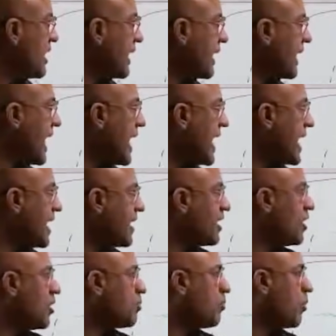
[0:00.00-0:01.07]
GAG,
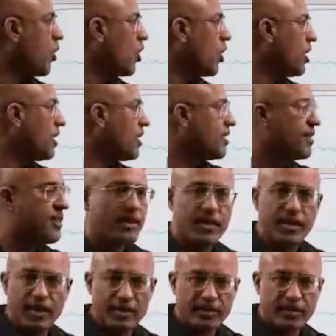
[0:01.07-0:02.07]
POL, and